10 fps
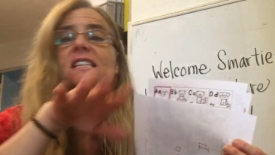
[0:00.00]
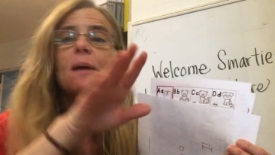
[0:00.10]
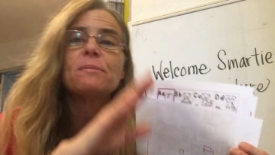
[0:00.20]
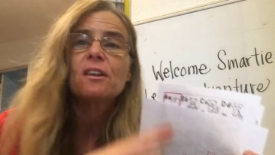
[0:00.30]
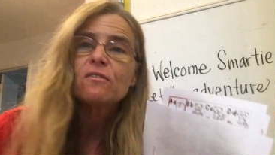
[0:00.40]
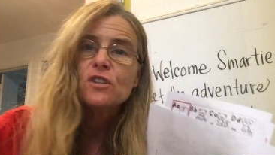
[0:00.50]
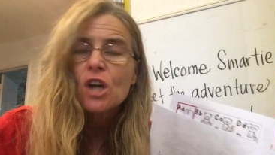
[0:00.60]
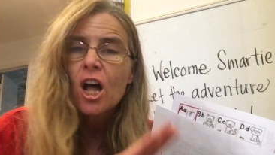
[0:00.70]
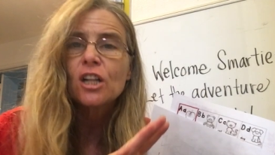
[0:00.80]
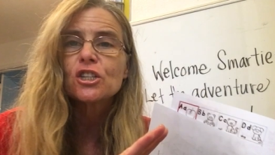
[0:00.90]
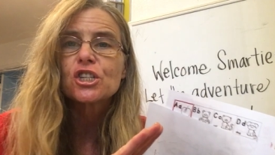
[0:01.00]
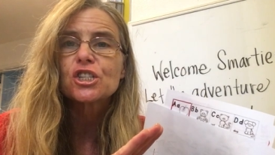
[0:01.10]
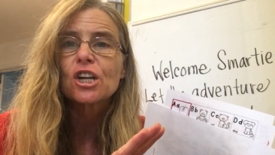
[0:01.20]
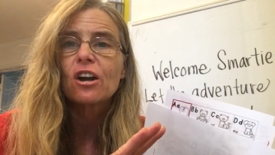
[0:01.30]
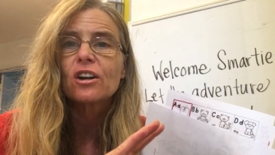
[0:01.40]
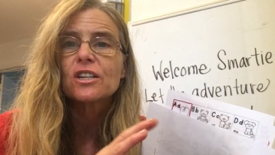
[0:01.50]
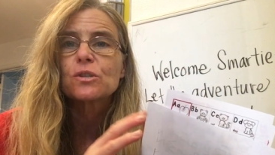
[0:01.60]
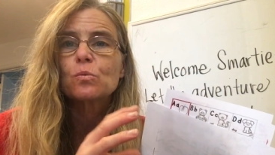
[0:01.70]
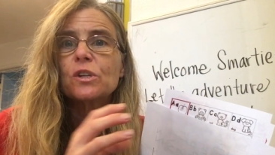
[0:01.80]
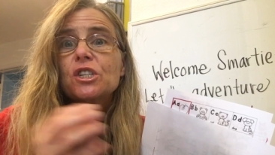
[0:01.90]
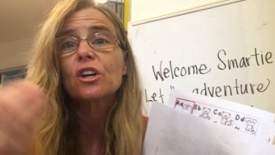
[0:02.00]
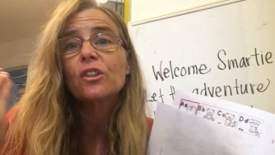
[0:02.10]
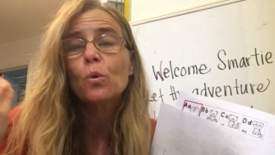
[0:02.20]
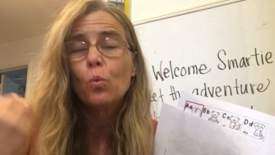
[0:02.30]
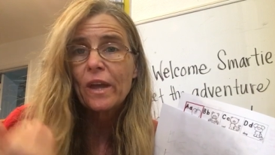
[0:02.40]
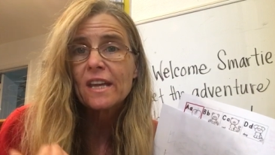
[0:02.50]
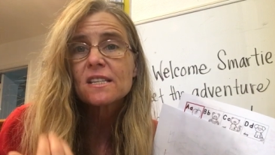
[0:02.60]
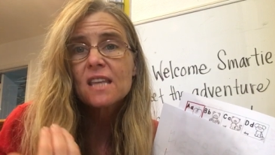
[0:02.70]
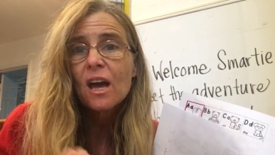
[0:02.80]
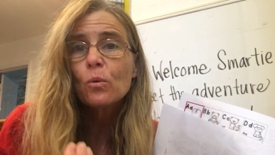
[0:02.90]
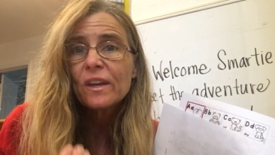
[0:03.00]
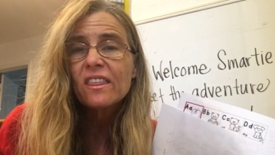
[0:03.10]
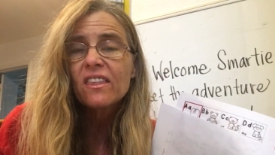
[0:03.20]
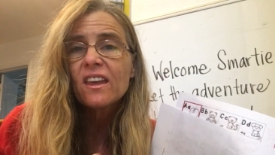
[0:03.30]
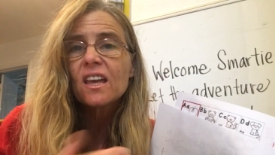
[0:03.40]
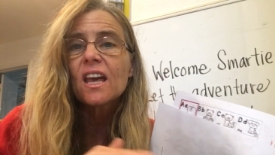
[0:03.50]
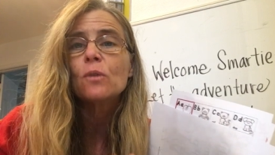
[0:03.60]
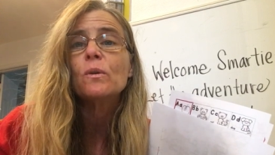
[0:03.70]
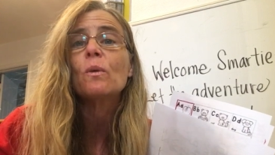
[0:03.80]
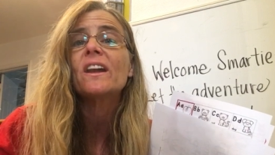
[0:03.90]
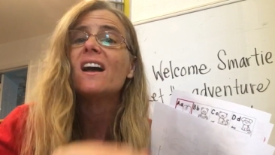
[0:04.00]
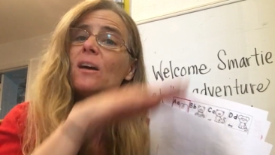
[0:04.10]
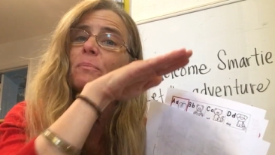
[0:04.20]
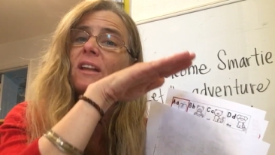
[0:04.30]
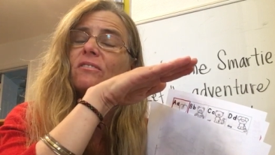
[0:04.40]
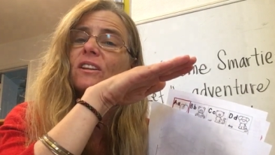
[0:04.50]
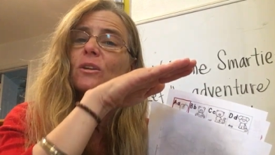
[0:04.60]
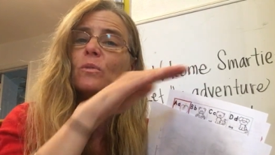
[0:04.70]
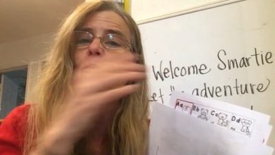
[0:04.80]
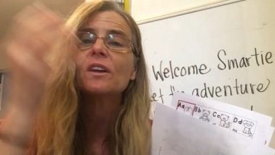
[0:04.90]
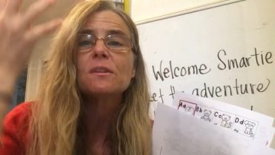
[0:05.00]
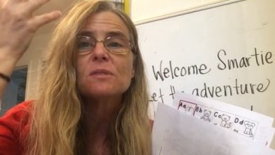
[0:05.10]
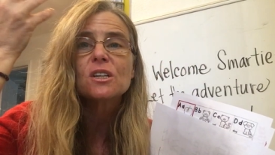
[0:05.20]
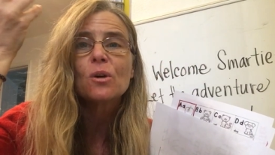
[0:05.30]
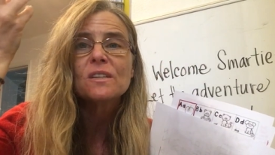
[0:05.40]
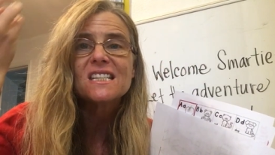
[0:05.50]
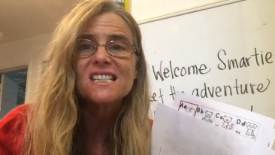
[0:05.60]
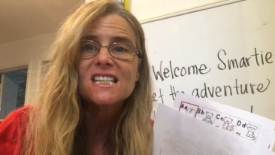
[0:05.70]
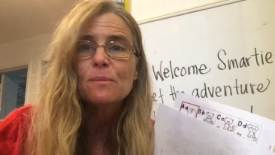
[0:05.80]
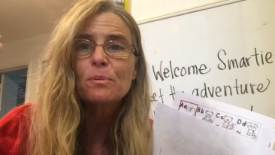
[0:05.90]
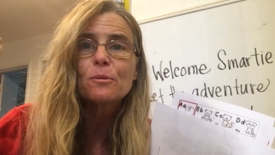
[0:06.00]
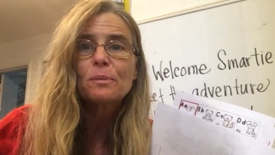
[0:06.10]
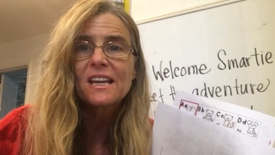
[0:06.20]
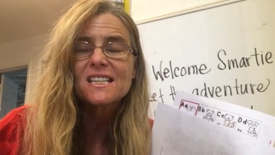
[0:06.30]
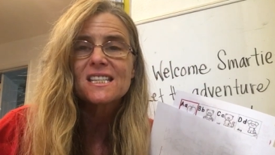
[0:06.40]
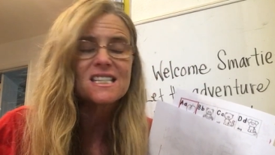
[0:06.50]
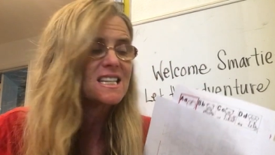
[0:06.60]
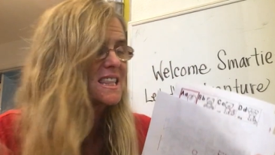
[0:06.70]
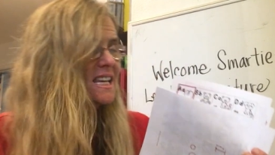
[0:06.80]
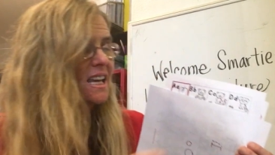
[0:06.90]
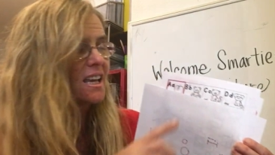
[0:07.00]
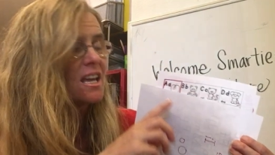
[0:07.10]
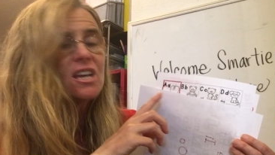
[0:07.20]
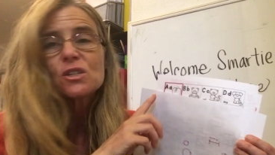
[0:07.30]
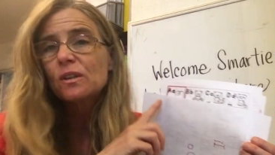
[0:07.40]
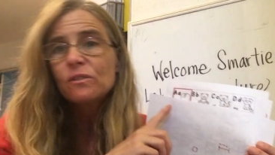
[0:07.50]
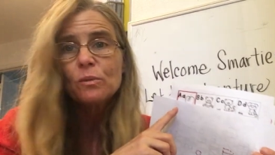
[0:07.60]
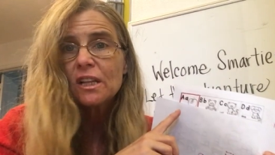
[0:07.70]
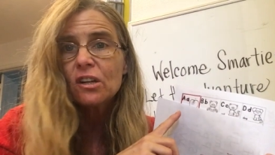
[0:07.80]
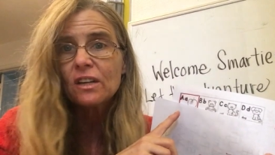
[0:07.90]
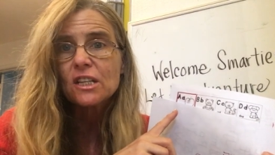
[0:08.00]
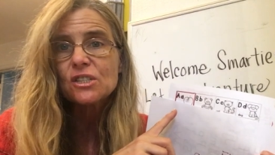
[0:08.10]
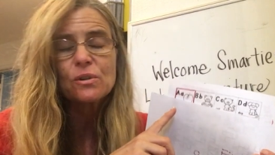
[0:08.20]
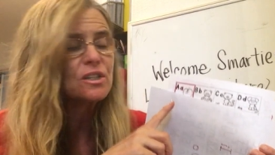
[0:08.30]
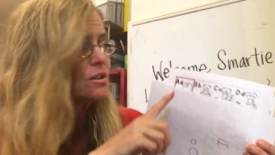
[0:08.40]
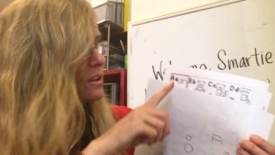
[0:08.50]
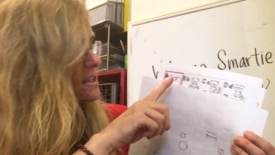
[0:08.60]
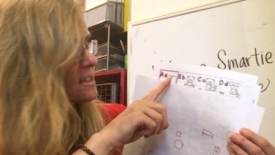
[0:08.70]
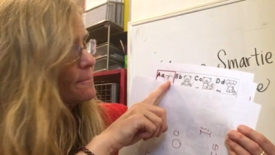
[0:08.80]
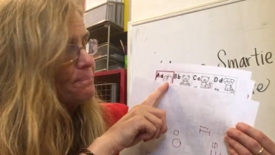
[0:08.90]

depth of knowledge charts, which are the ways that we think, and we want to up level it. We want them to go into deeper places to think. So even with little kids, you can do this.